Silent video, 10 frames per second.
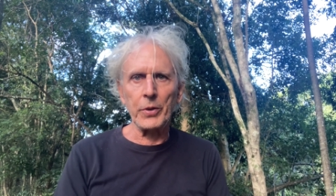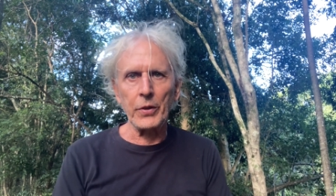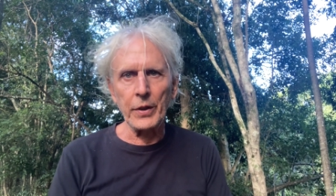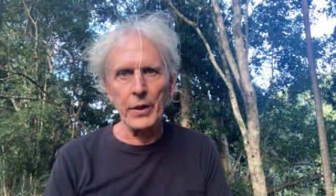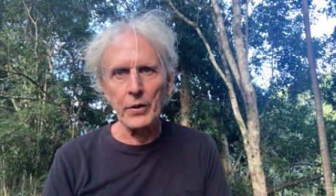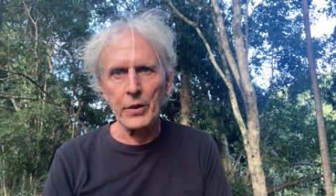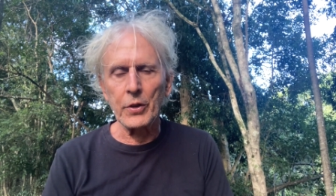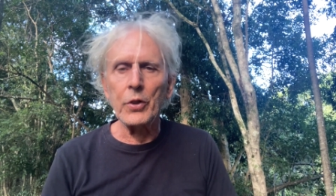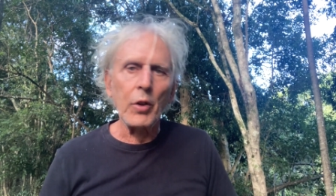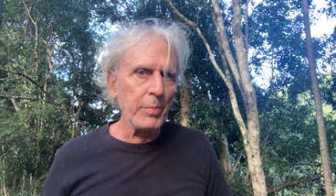and things like this.
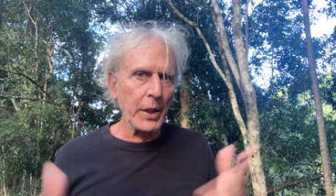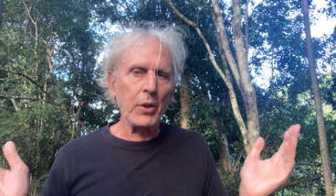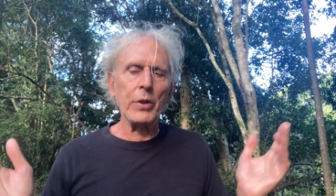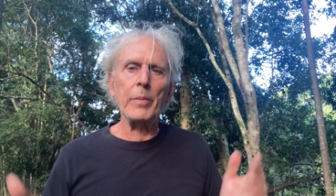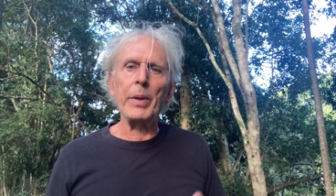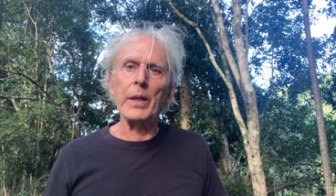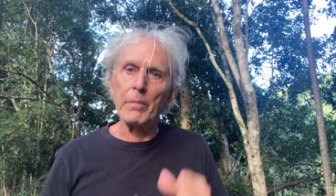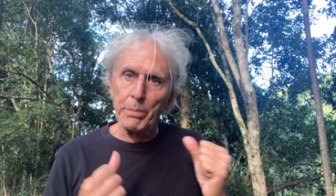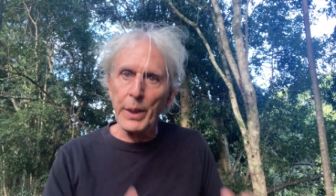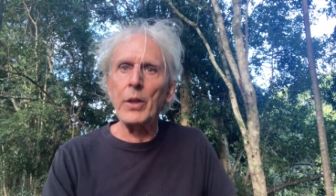Don't be
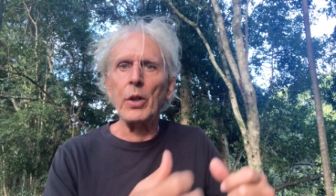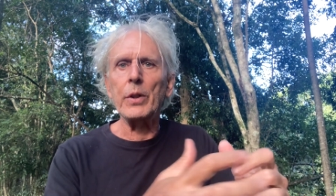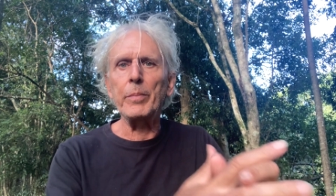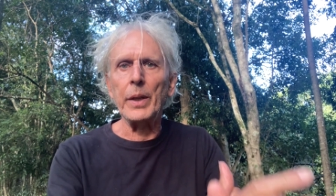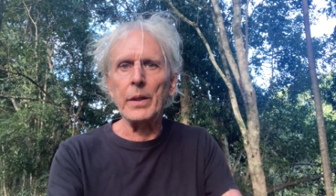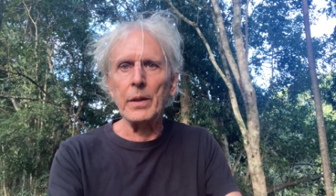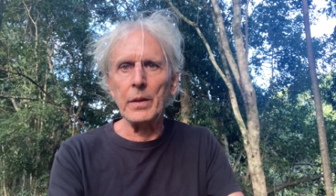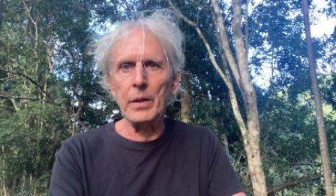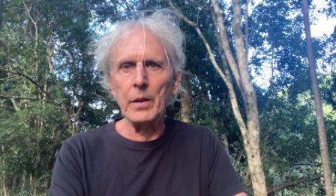codependent, be codependent.